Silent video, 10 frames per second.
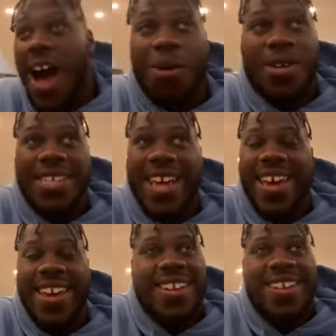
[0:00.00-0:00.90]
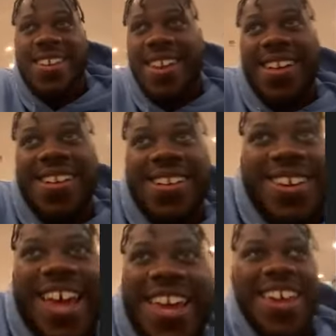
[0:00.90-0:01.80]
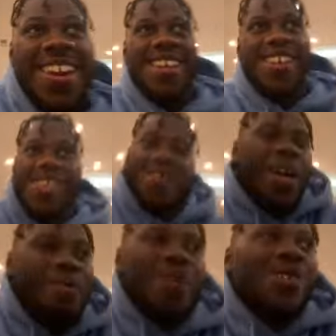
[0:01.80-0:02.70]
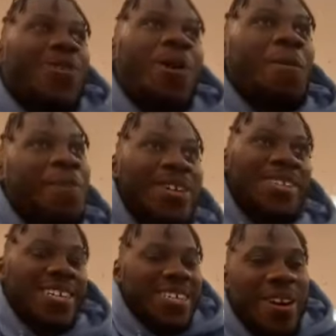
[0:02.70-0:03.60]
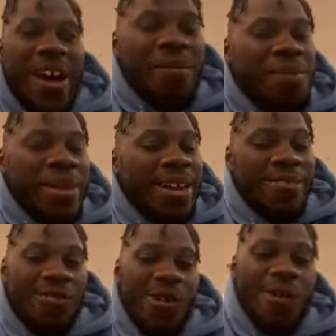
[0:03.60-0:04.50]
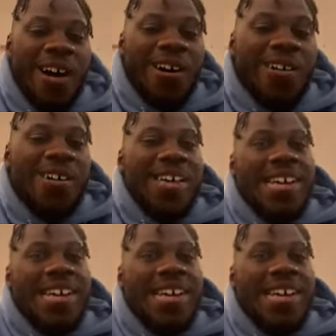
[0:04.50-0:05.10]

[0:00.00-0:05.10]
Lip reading: would say, like most football players, I've been playing it for a while.